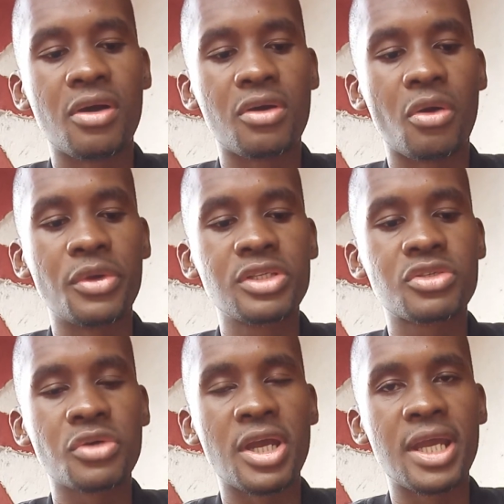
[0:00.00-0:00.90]
going
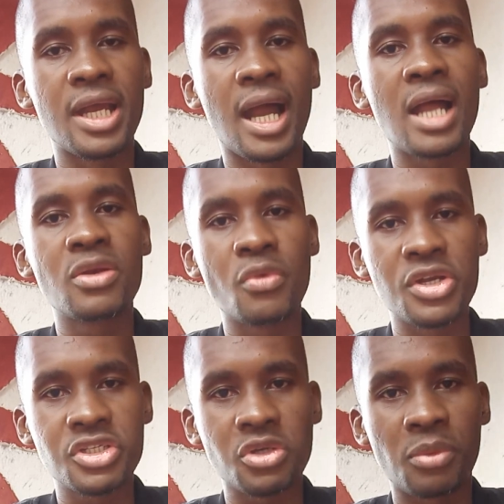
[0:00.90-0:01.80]
to a
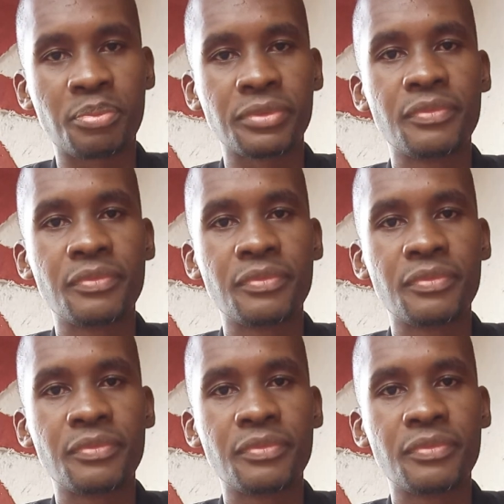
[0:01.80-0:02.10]
hardware shop